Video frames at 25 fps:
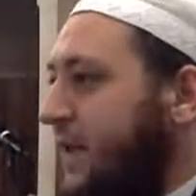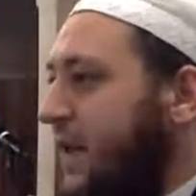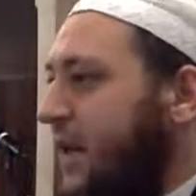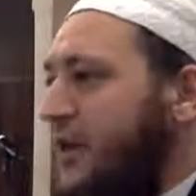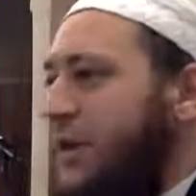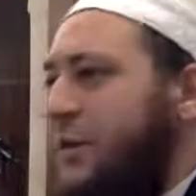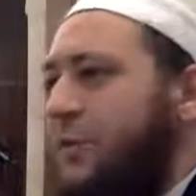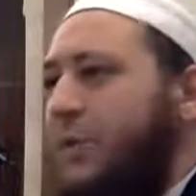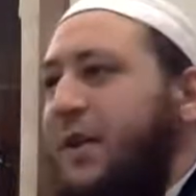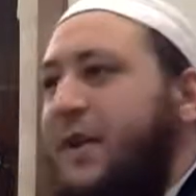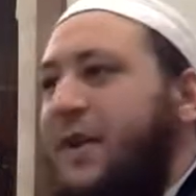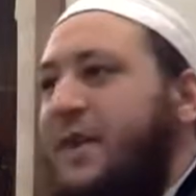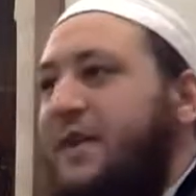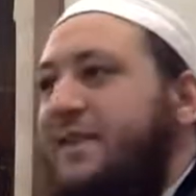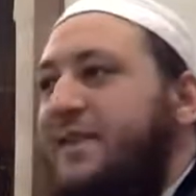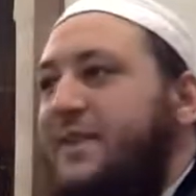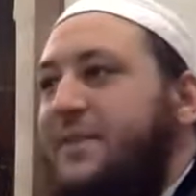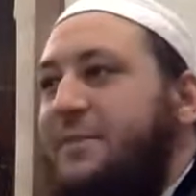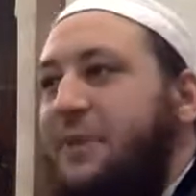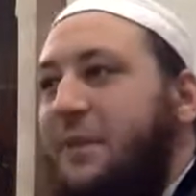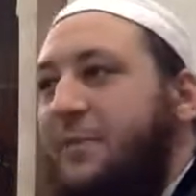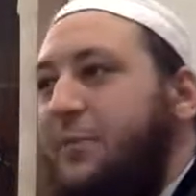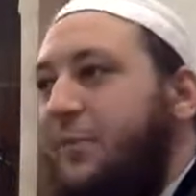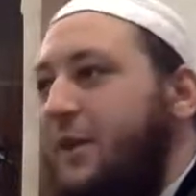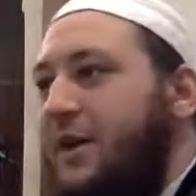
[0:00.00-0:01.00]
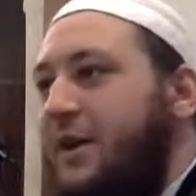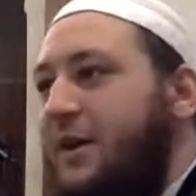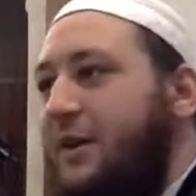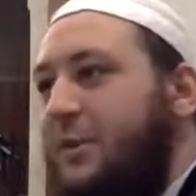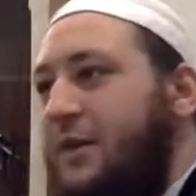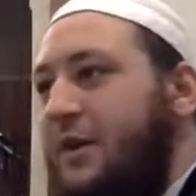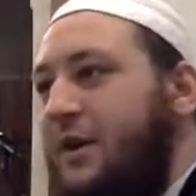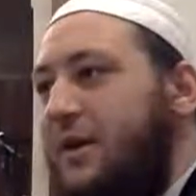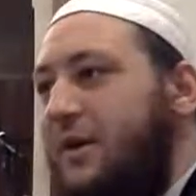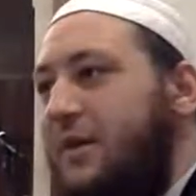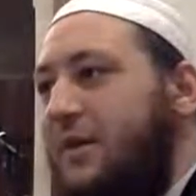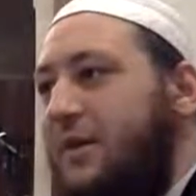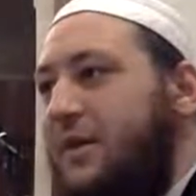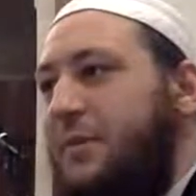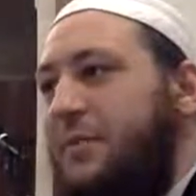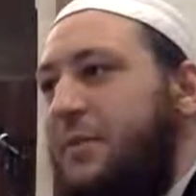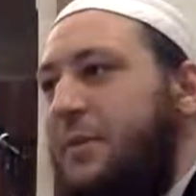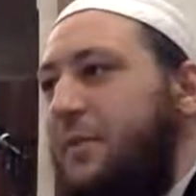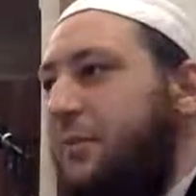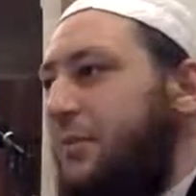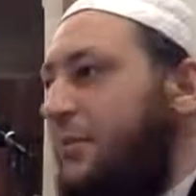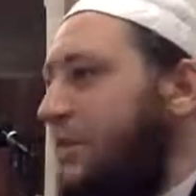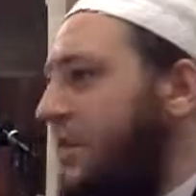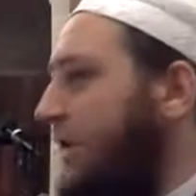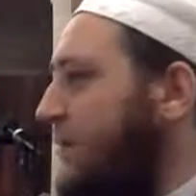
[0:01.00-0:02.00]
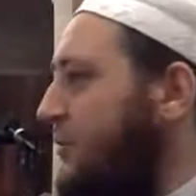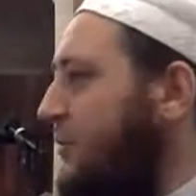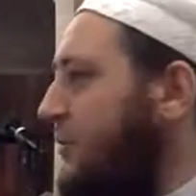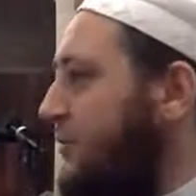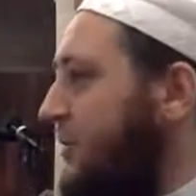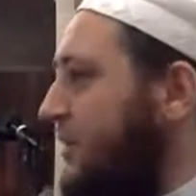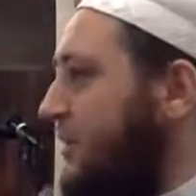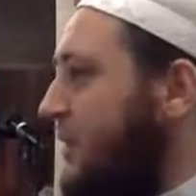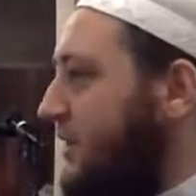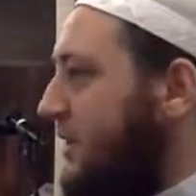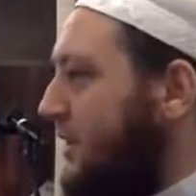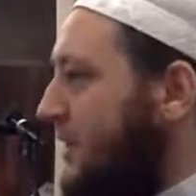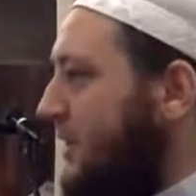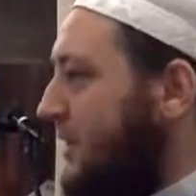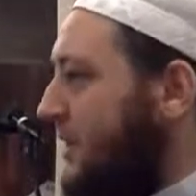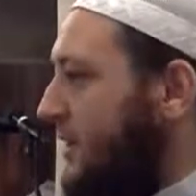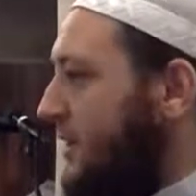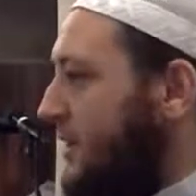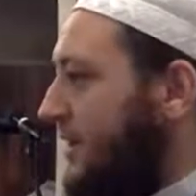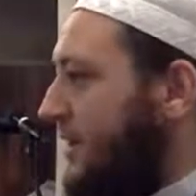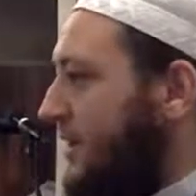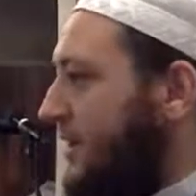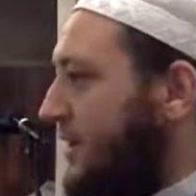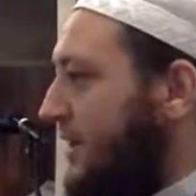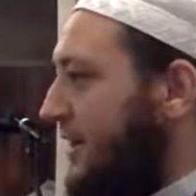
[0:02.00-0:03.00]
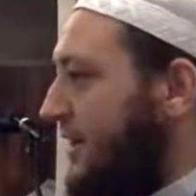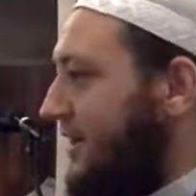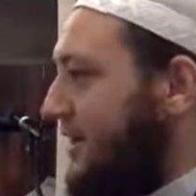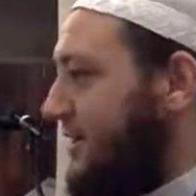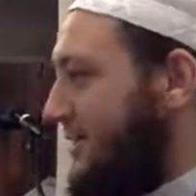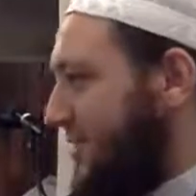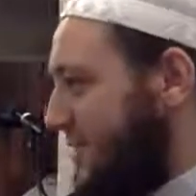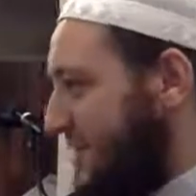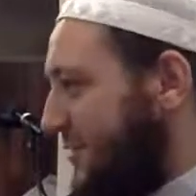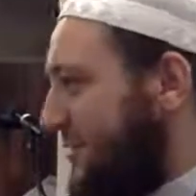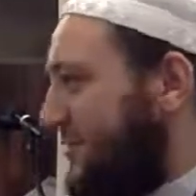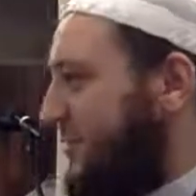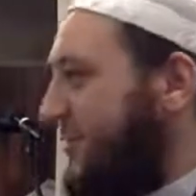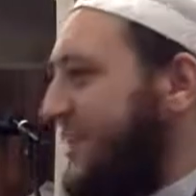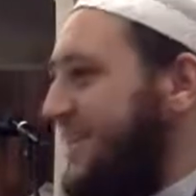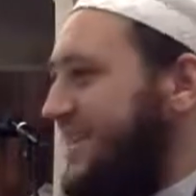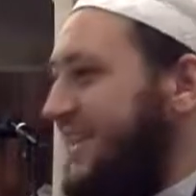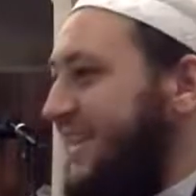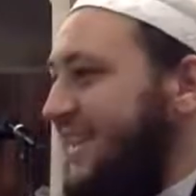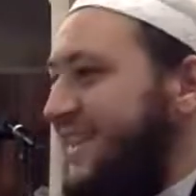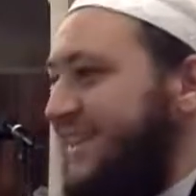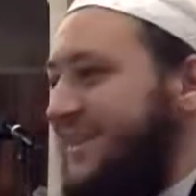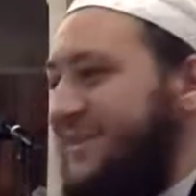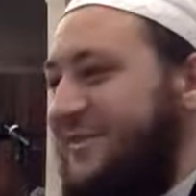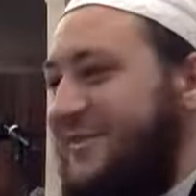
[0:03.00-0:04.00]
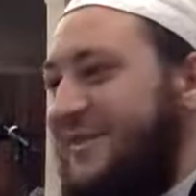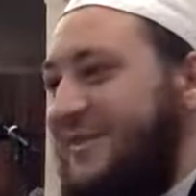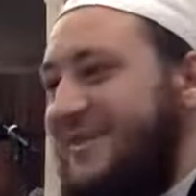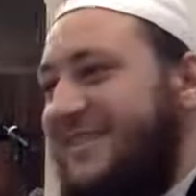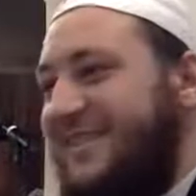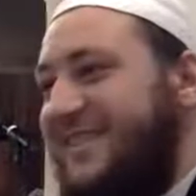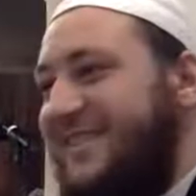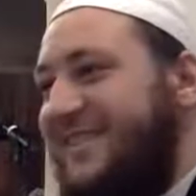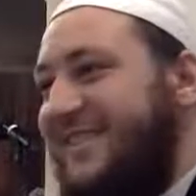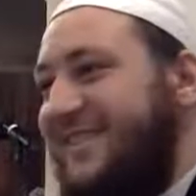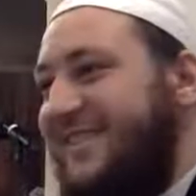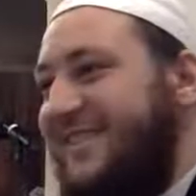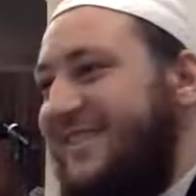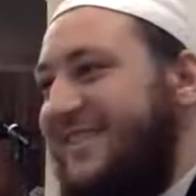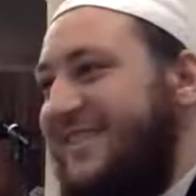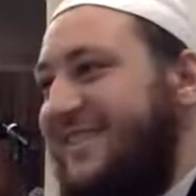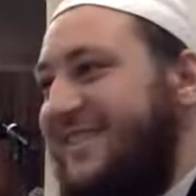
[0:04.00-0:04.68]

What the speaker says: How do you win against these people, ya akhir? These people, alhamdulillah. This is the kuffar saying this, of course.